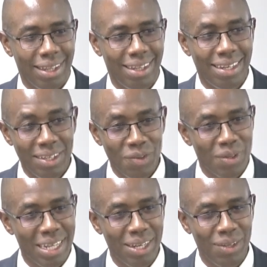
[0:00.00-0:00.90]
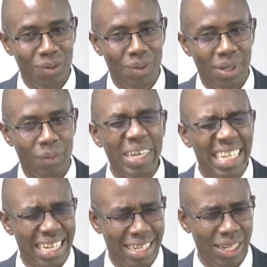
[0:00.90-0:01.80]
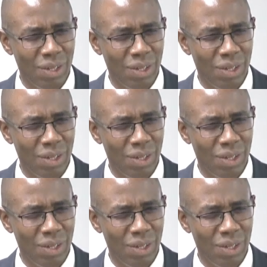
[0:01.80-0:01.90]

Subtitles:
the teacher will tell you, wait until